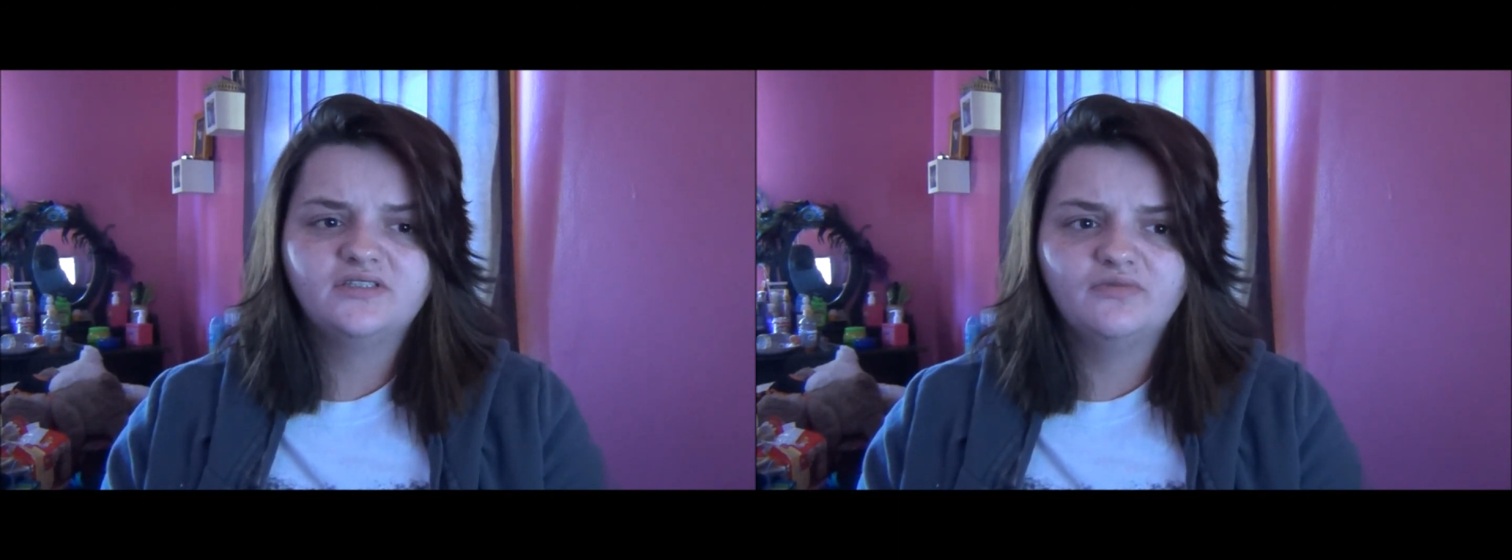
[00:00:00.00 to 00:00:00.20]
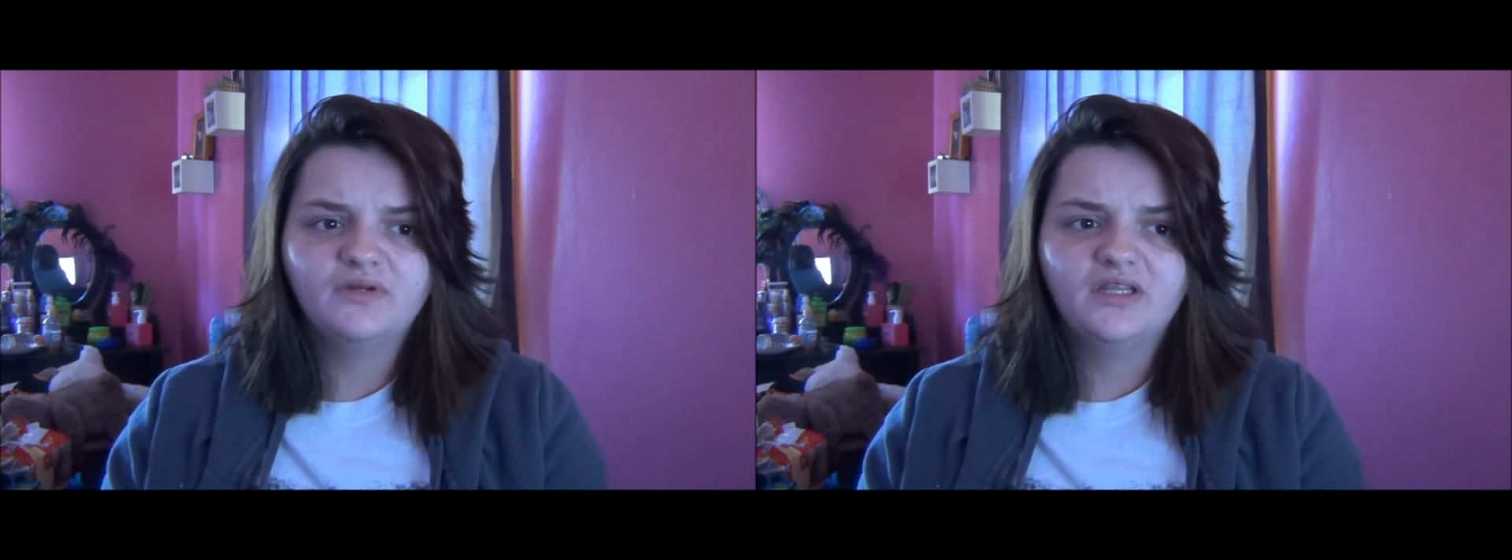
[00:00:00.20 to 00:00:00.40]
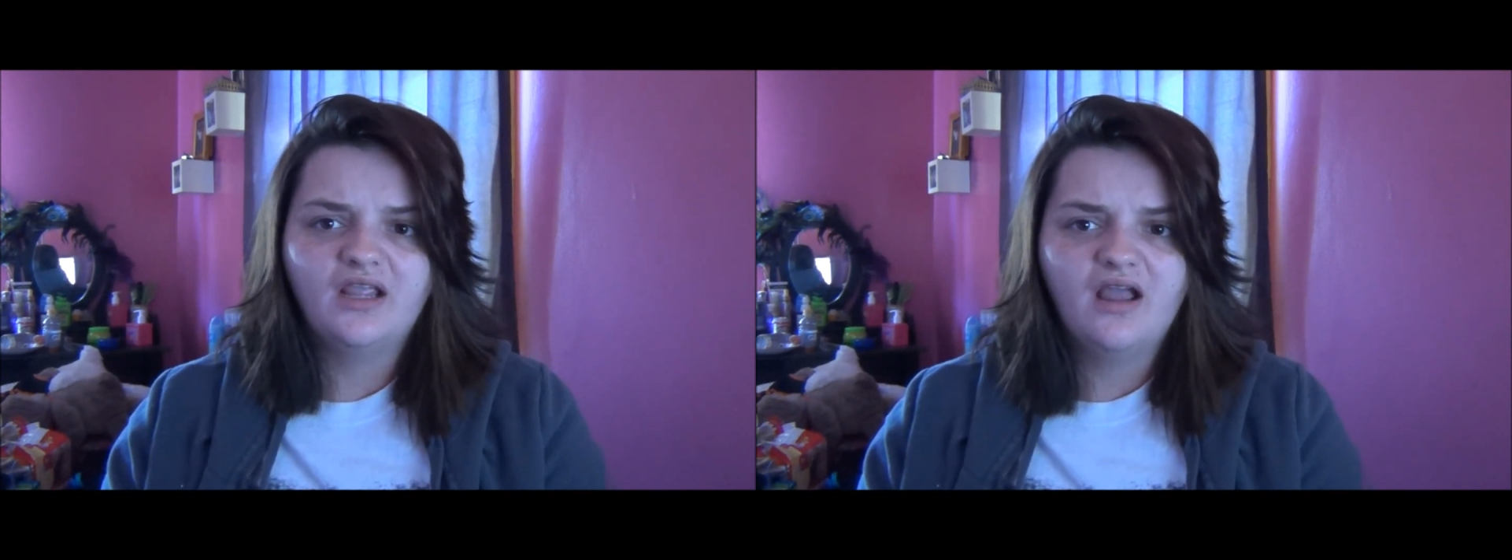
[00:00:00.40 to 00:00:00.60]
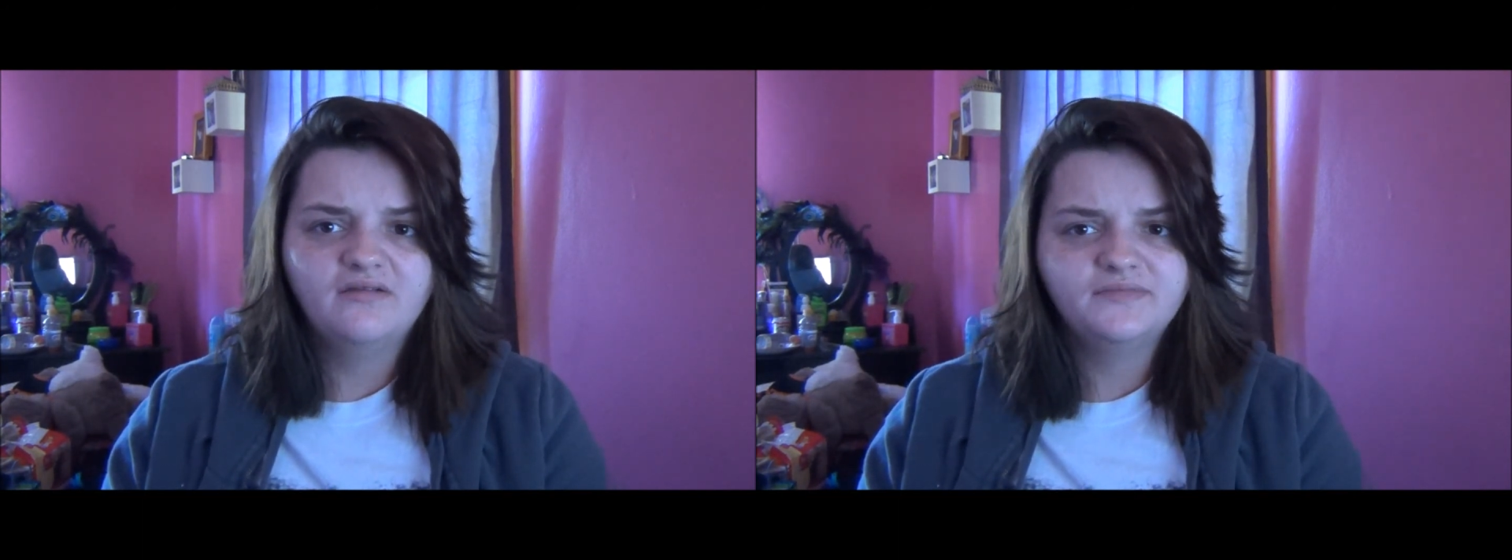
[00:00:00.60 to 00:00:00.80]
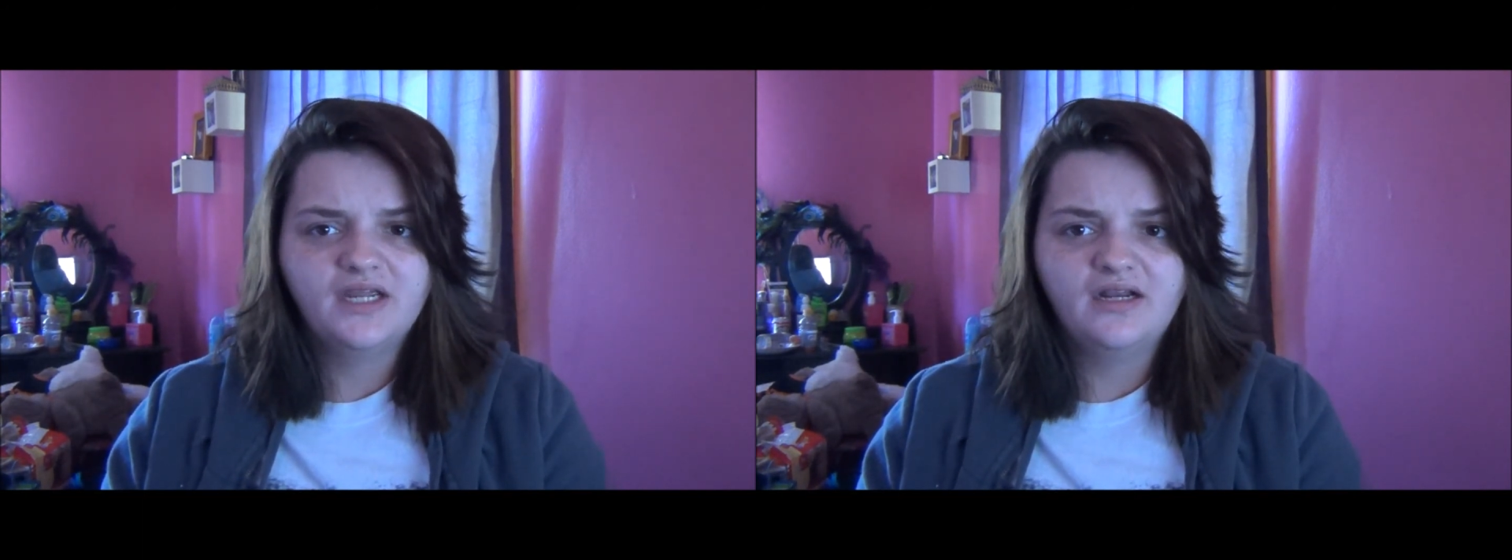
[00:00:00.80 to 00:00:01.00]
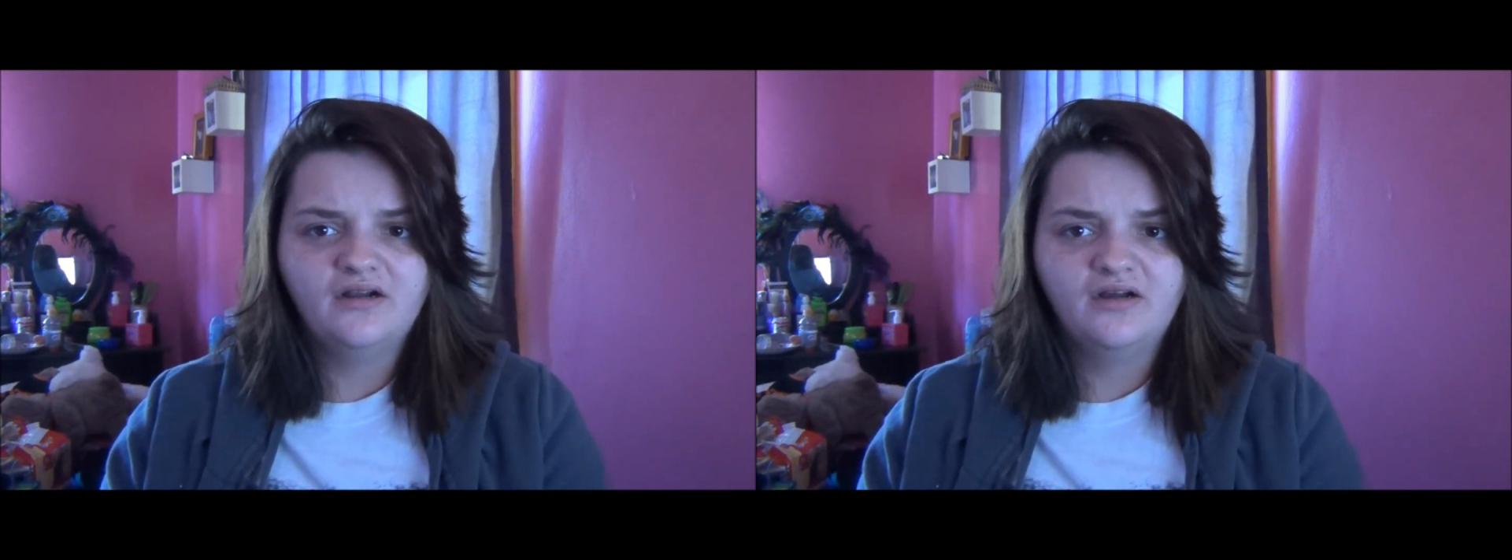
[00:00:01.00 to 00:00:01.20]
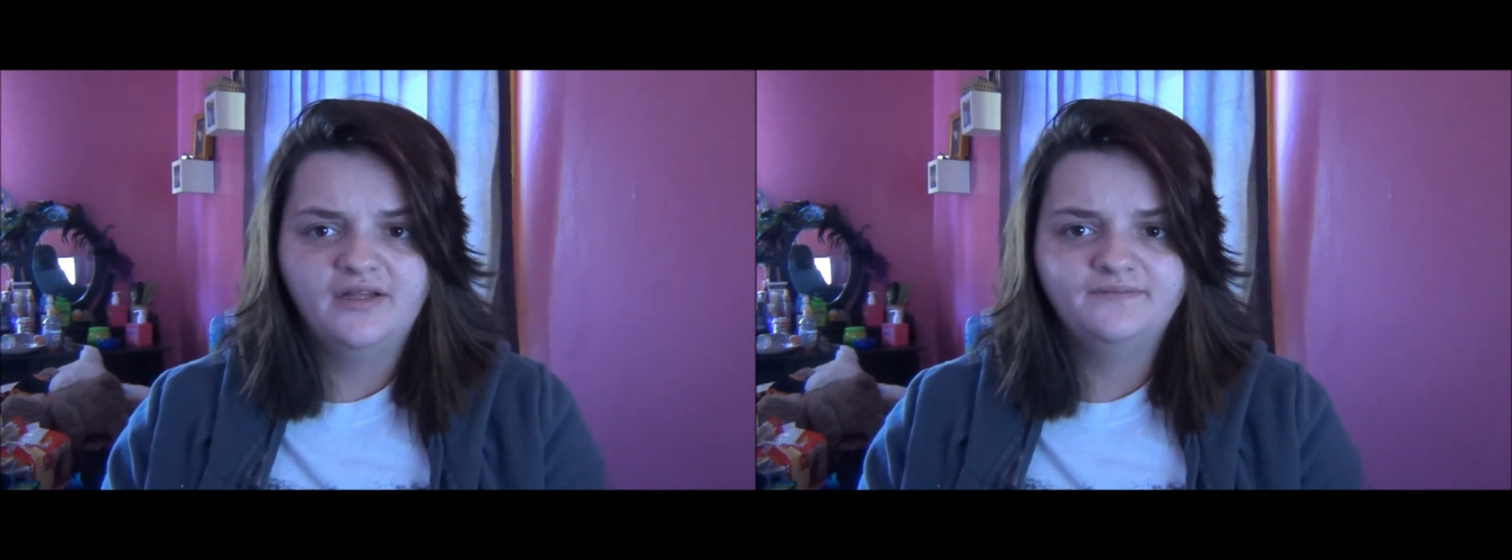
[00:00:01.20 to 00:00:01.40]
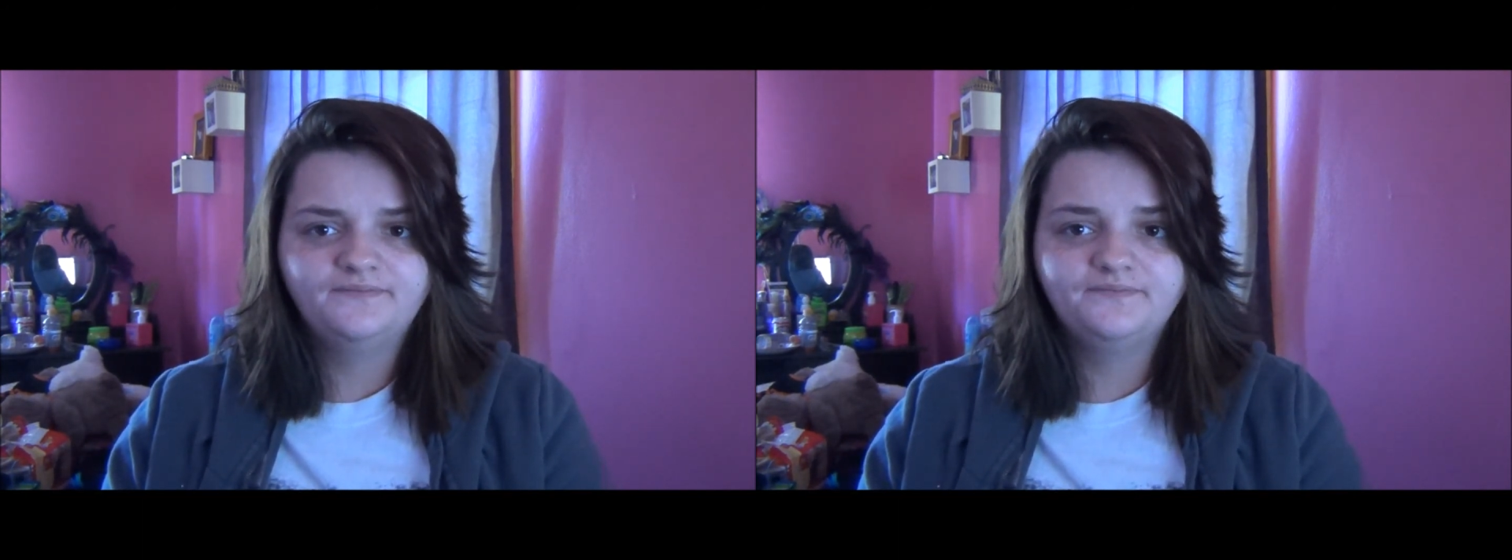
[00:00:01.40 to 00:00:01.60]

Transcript: to really update on.